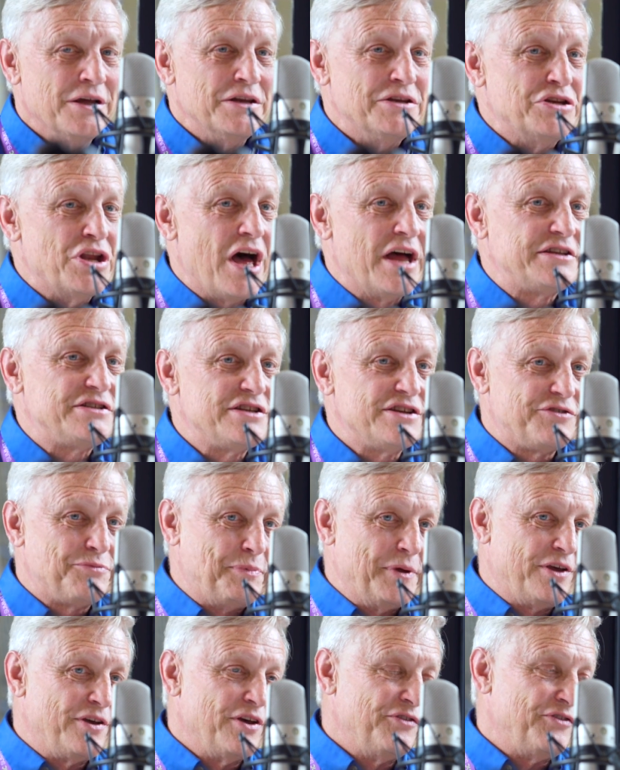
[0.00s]
not just
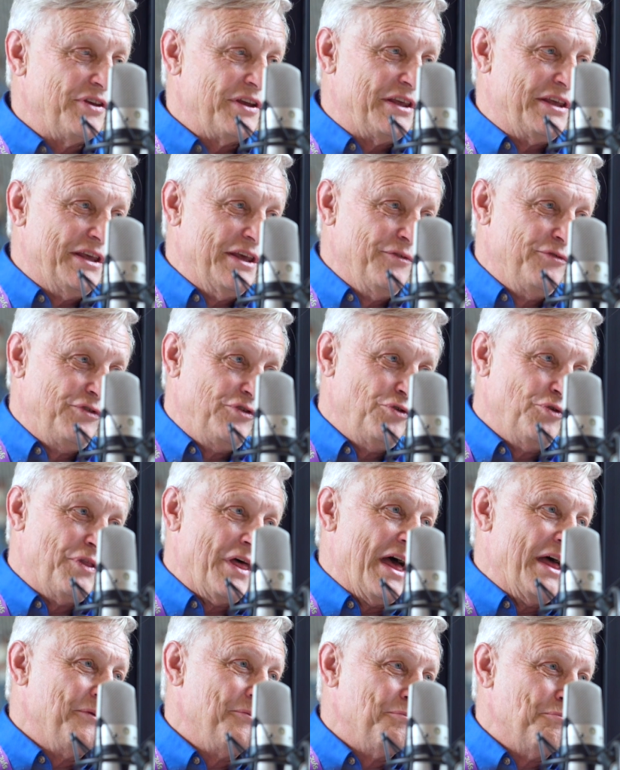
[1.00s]
because it gives you
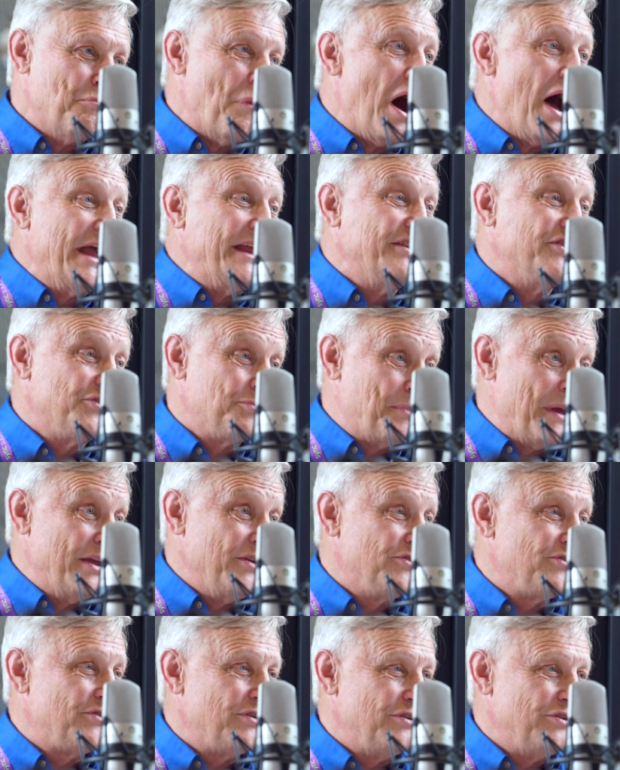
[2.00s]
that mind
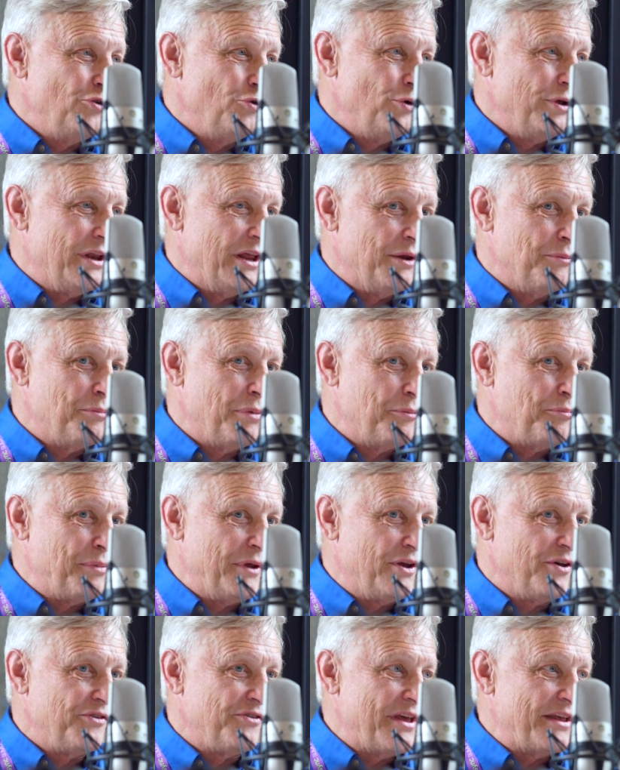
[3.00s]
space to do it in, but
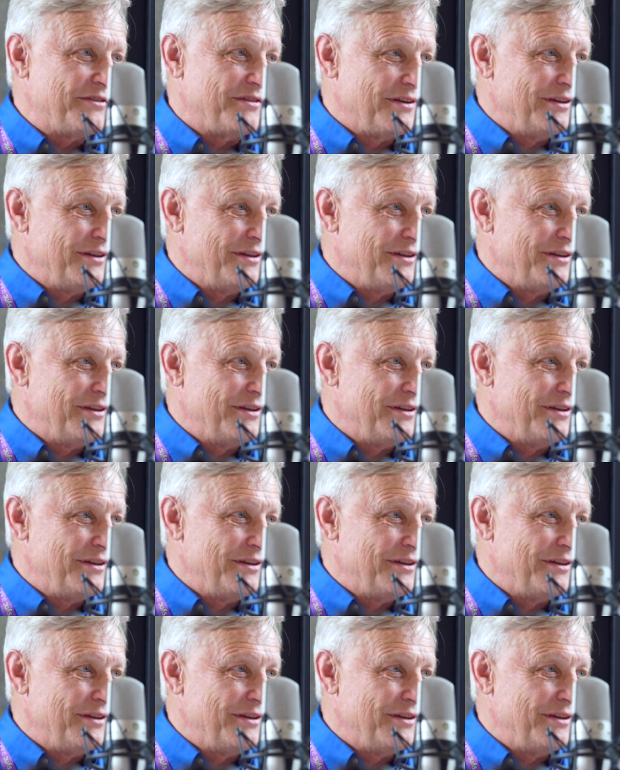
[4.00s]
because that's a